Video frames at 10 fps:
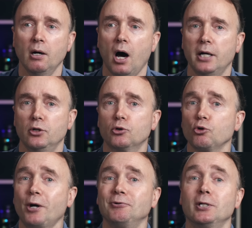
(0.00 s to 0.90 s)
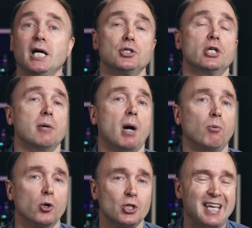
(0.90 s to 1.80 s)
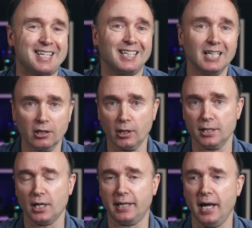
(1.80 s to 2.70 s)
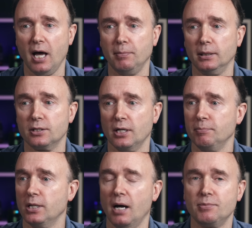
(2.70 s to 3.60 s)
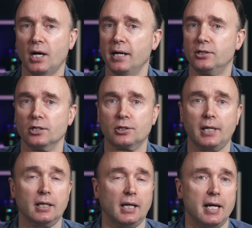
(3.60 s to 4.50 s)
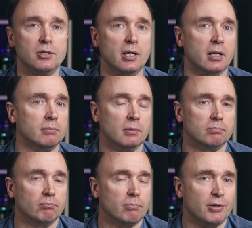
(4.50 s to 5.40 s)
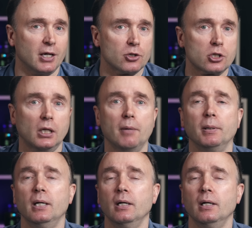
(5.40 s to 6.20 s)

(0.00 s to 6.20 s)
I do try to enunciate my words as clearly as I can, but sometimes I just get lazy and things slip.